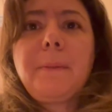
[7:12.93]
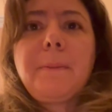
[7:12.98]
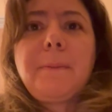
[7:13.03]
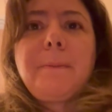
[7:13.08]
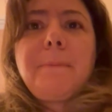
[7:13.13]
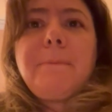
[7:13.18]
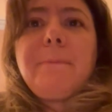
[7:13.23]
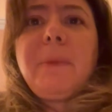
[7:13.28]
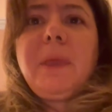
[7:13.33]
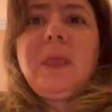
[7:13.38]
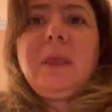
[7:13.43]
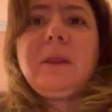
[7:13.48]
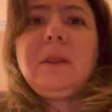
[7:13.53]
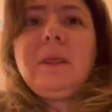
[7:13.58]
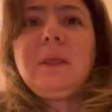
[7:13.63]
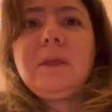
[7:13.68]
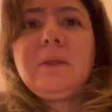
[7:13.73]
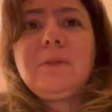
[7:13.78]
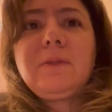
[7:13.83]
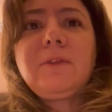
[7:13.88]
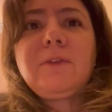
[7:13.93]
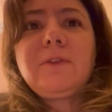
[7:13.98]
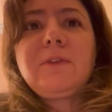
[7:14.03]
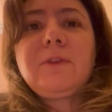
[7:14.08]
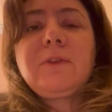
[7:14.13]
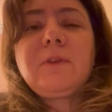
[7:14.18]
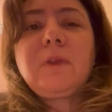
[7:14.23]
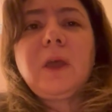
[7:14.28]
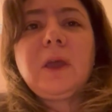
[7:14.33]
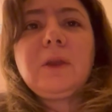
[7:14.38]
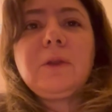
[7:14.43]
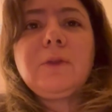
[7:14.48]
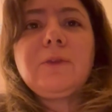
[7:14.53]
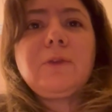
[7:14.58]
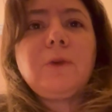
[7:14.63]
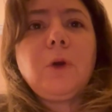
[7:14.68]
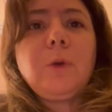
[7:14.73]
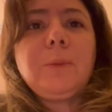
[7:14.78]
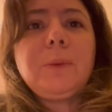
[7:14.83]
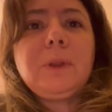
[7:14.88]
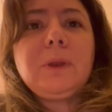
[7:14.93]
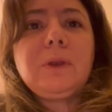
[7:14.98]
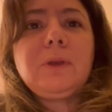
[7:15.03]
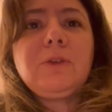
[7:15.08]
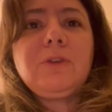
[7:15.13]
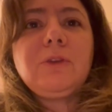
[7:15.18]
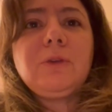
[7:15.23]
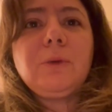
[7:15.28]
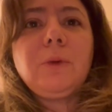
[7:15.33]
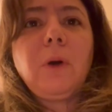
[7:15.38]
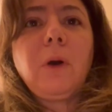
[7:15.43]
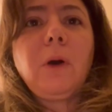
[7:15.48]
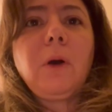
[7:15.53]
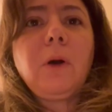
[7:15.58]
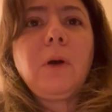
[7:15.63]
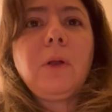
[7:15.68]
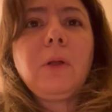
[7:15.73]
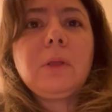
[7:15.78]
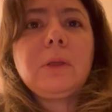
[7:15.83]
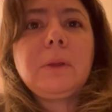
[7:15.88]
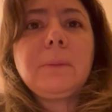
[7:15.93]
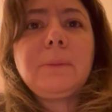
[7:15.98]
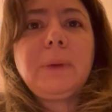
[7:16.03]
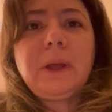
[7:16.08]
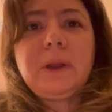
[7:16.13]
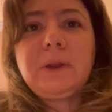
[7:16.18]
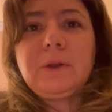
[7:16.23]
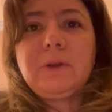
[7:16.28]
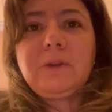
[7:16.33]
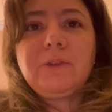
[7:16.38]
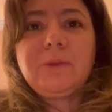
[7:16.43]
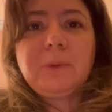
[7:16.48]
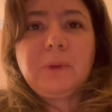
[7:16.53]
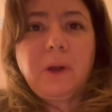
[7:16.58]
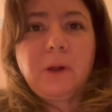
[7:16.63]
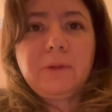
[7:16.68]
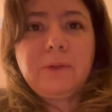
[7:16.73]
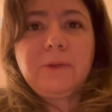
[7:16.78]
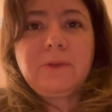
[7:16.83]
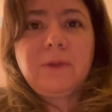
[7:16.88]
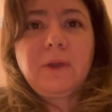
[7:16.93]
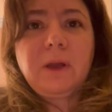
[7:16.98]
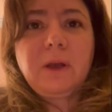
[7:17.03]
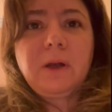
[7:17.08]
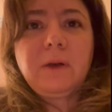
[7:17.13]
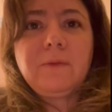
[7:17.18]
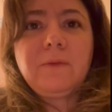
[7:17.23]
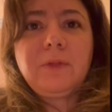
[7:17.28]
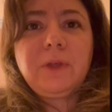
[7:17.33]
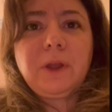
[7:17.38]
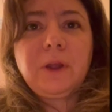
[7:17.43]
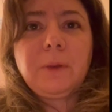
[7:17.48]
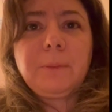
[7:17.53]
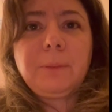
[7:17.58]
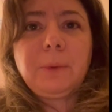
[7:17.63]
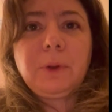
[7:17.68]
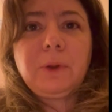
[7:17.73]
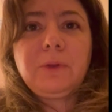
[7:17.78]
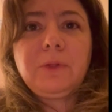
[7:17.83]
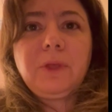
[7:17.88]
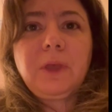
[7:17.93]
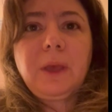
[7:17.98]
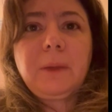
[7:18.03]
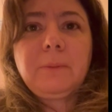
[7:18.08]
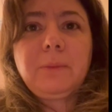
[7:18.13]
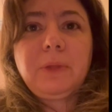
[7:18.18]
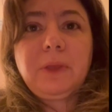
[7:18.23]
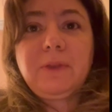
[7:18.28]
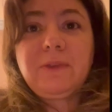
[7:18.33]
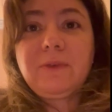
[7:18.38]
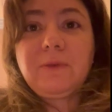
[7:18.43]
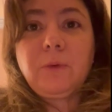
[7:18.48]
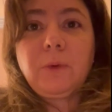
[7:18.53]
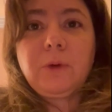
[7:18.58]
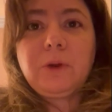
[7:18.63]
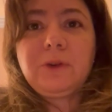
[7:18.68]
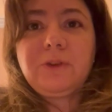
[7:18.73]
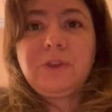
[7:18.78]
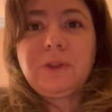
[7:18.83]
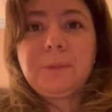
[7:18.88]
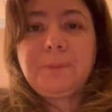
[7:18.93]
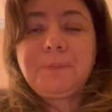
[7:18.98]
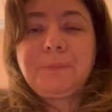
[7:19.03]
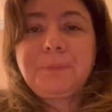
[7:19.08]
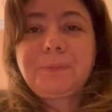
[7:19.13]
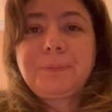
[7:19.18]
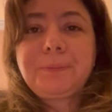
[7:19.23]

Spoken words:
made its titles open to all competitors regardless of their birth and place of origin.